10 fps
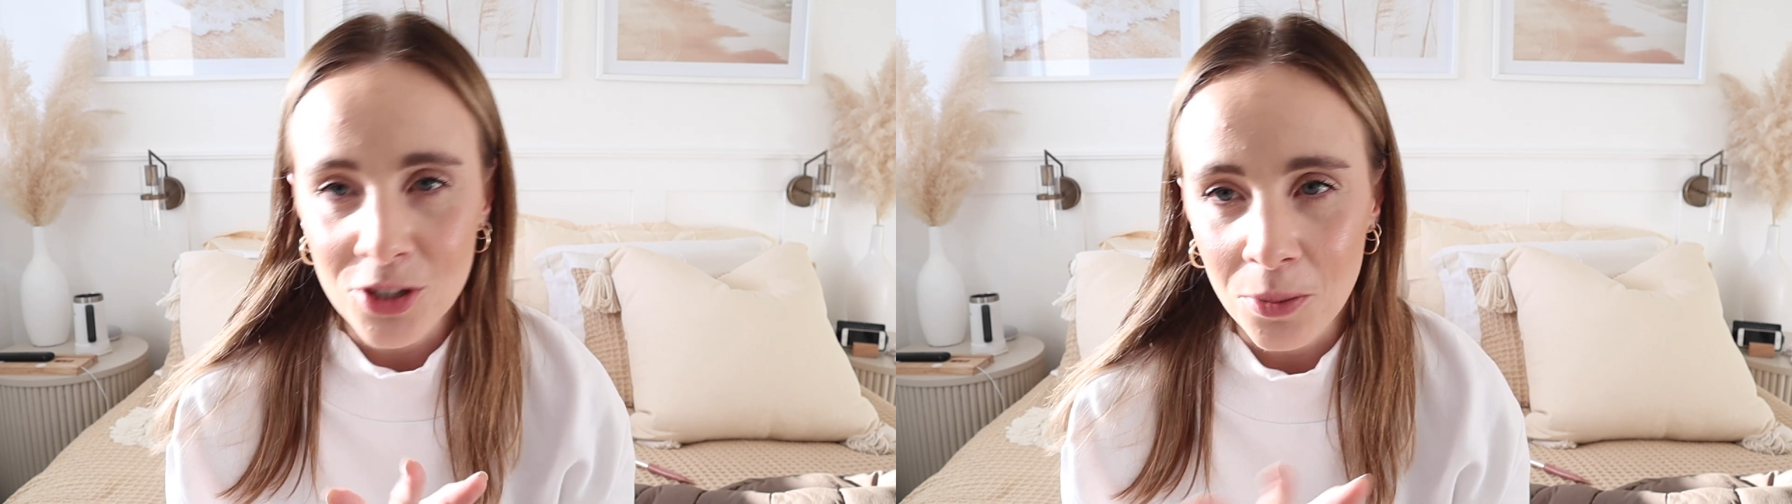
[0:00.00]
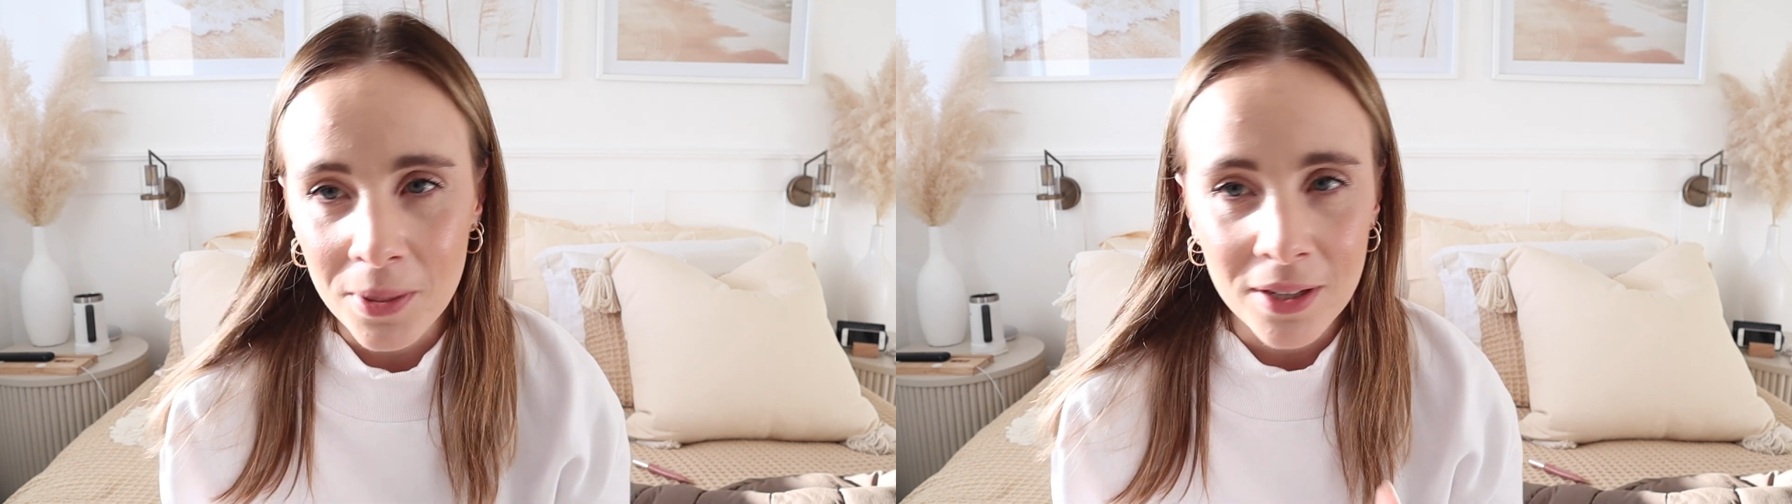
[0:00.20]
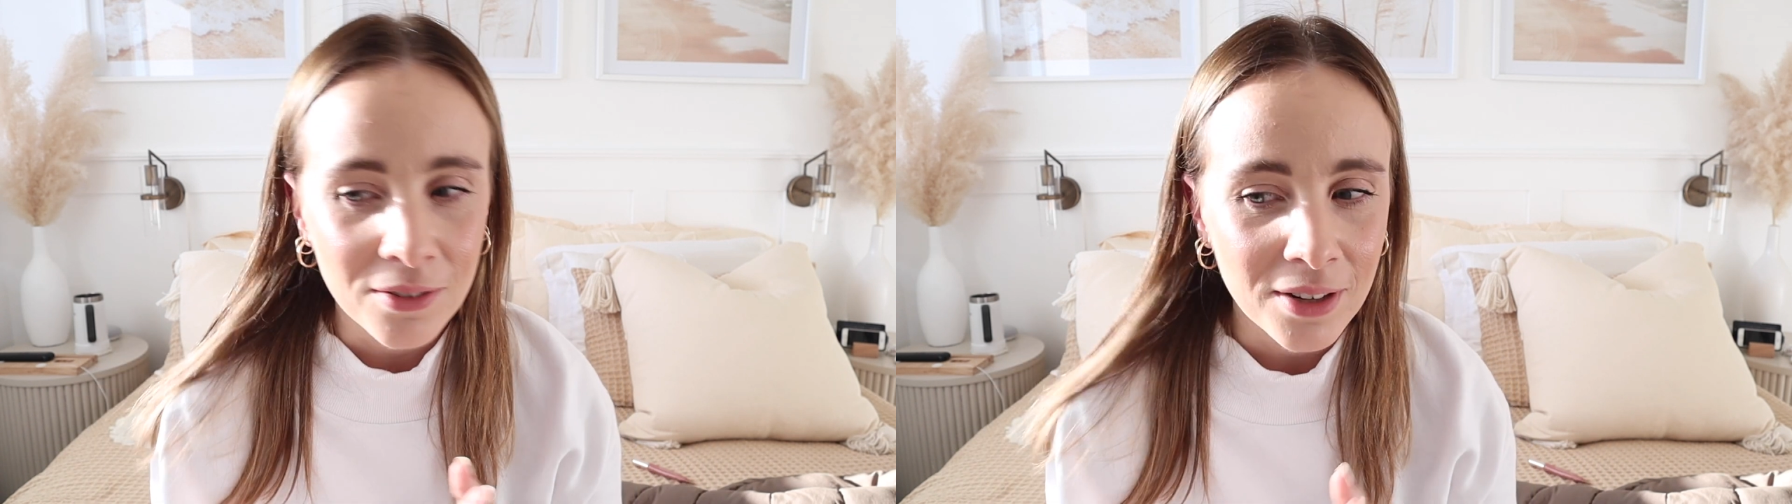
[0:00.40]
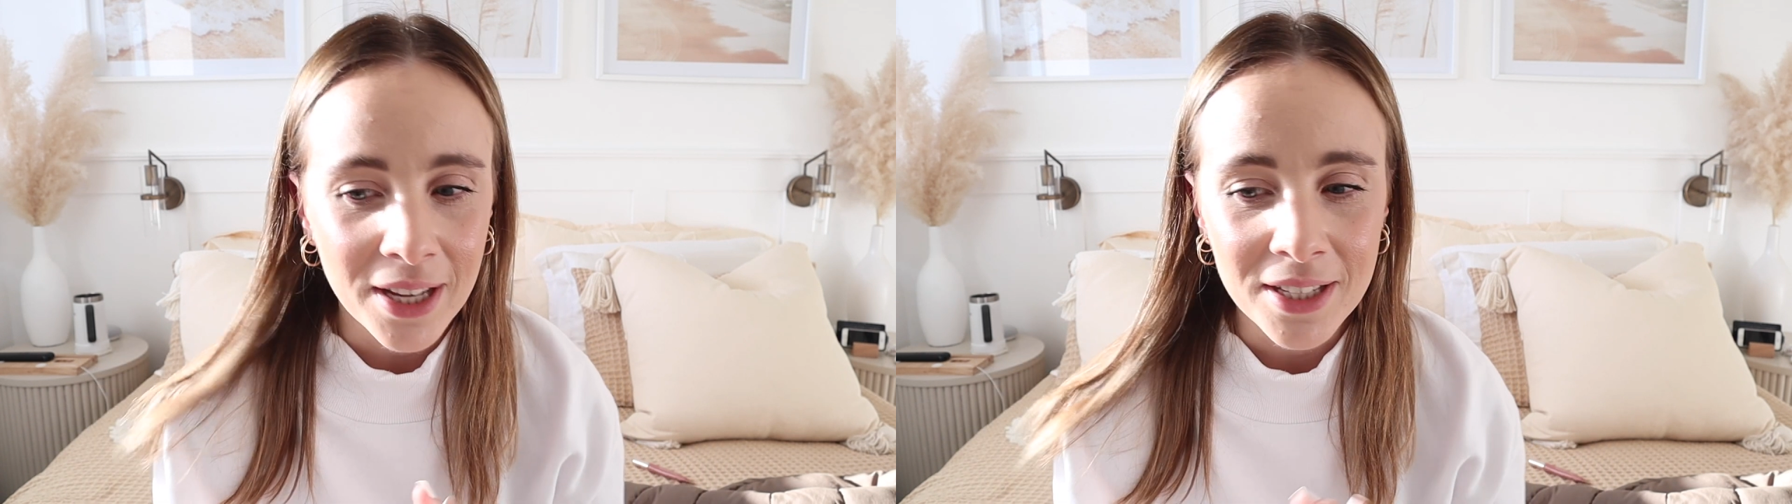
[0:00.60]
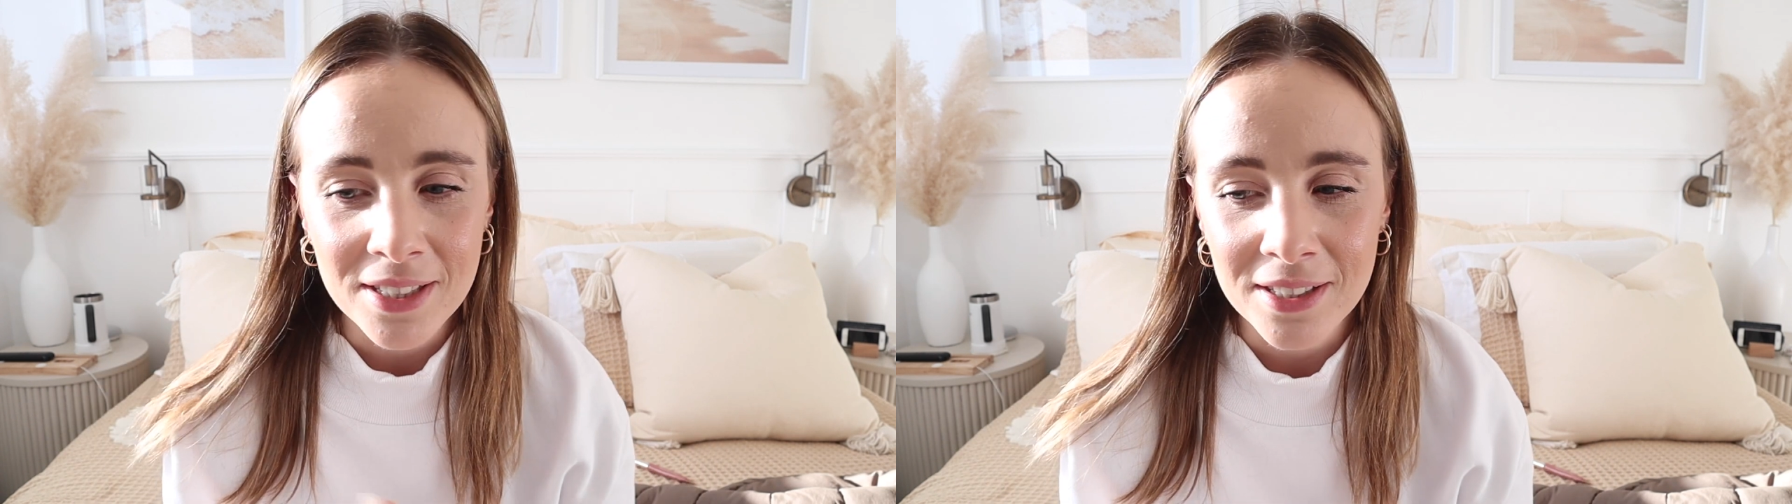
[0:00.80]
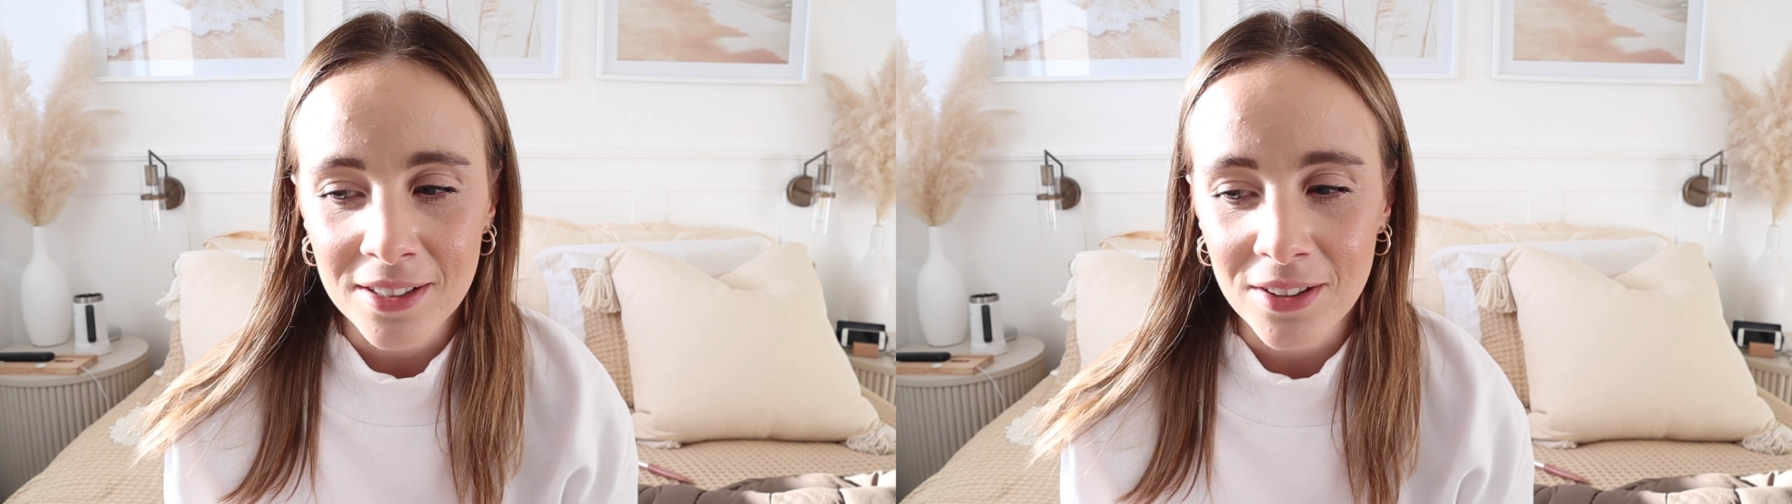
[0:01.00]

shopping related,